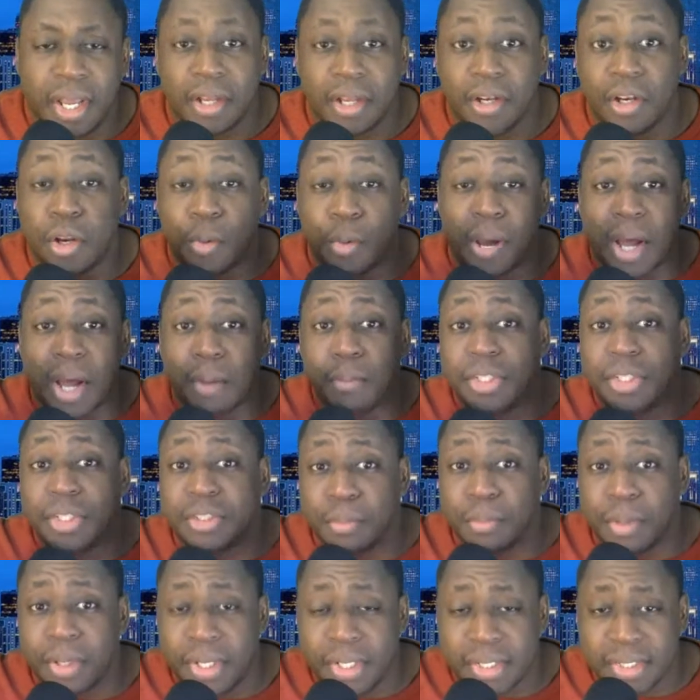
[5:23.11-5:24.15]
Know how much
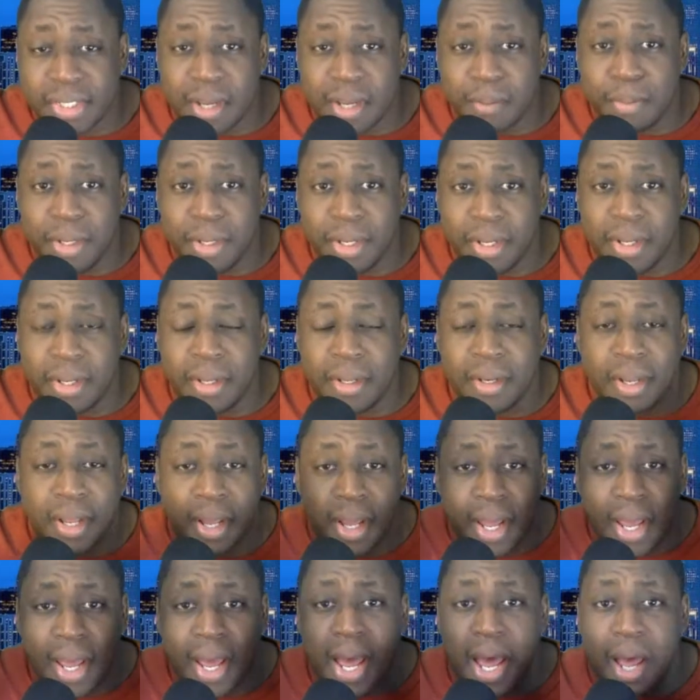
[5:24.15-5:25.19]
money is coming in,
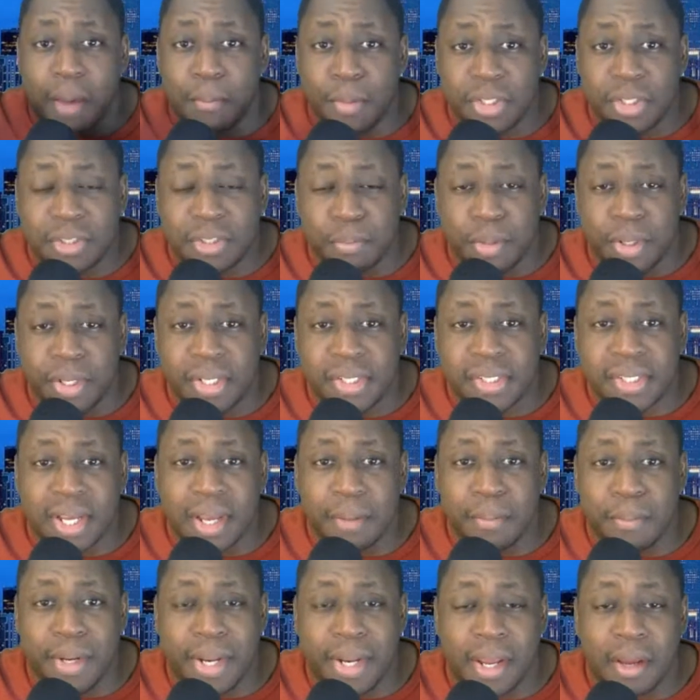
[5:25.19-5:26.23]
how much money is
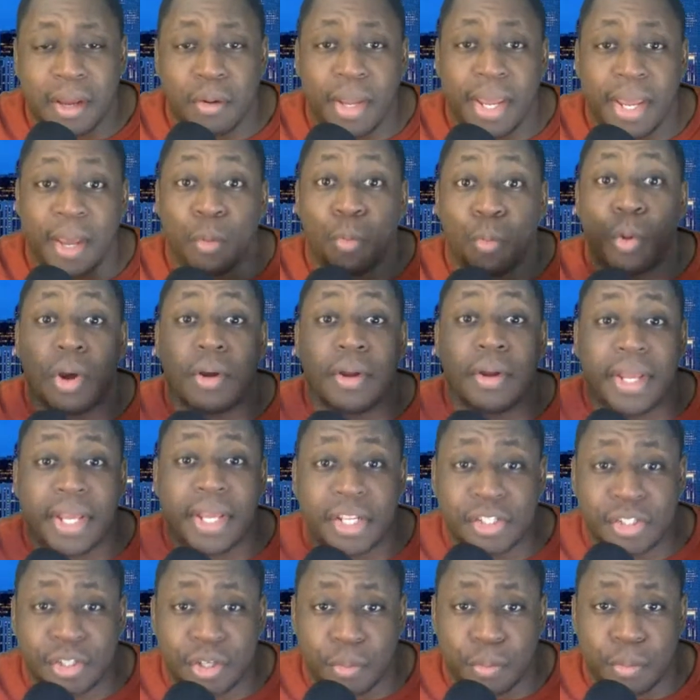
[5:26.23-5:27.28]
coming out, and where
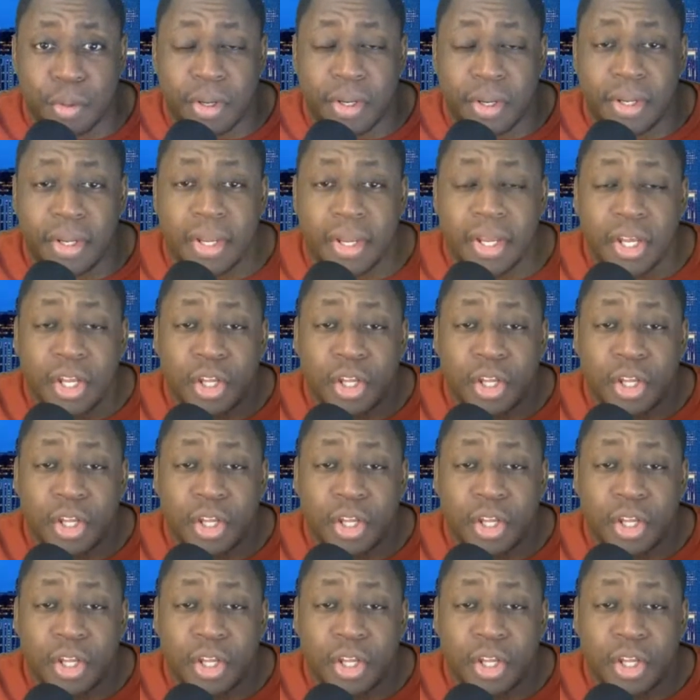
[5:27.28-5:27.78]
is your money.